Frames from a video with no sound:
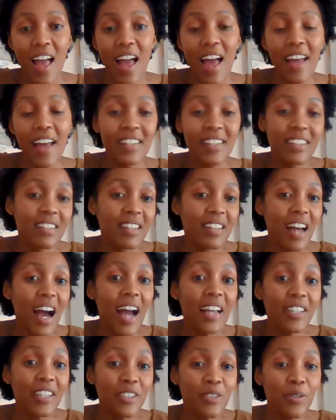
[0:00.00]
And
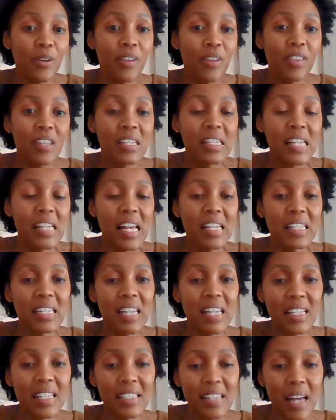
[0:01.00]
I took this as an
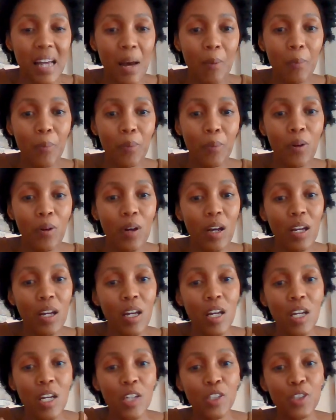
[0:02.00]
example
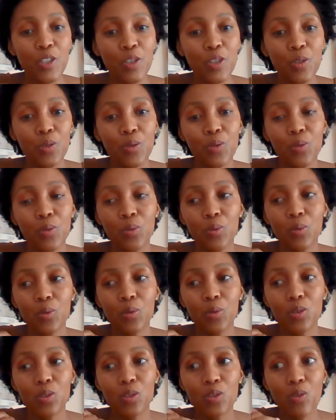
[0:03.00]
to
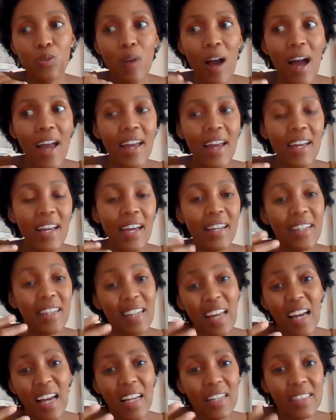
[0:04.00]
try an
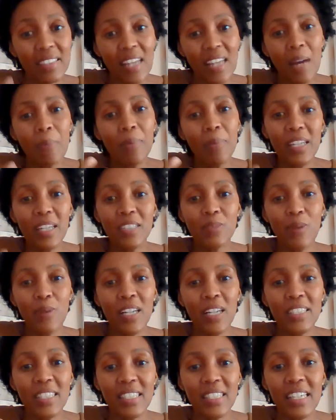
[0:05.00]
example as well
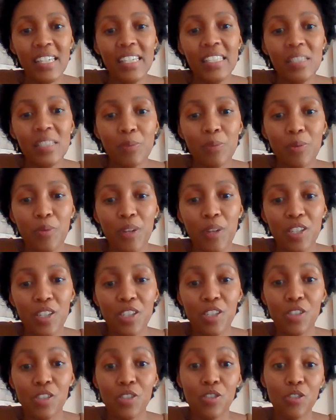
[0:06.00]
as an
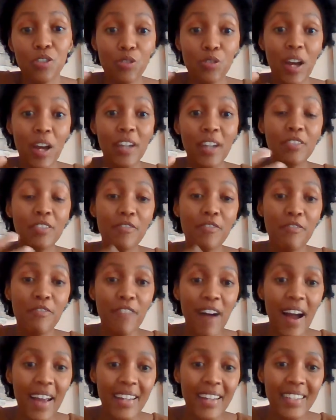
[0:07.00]
inspiration to try to
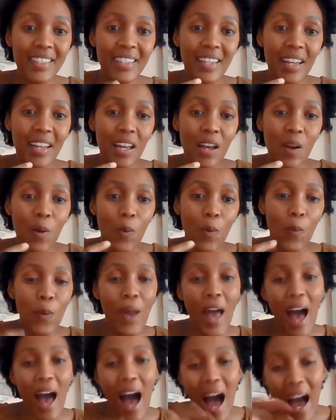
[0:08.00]
find
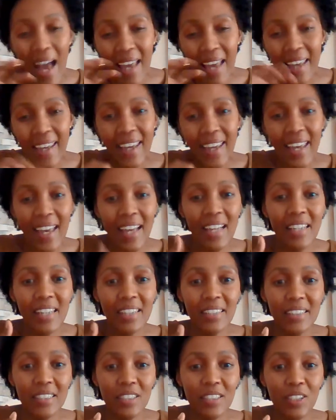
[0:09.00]
where I
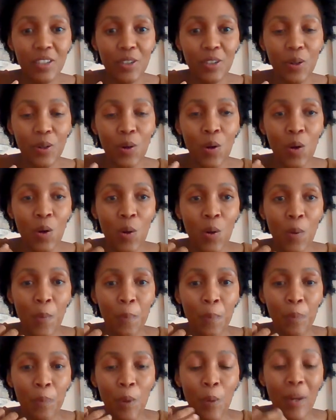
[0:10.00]
can,
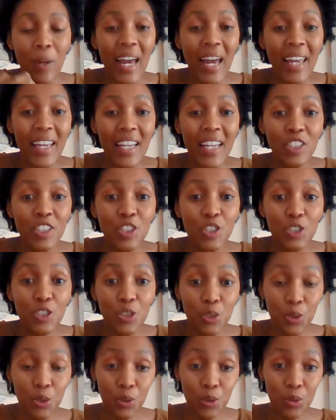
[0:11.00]
what I can
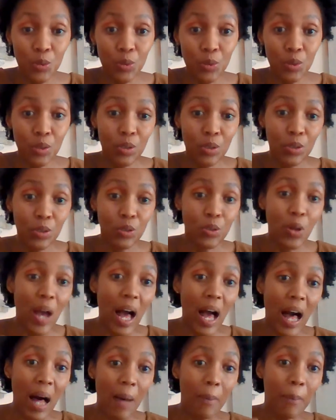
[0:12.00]
do to
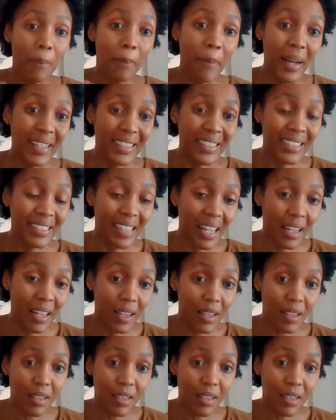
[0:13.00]
help myself,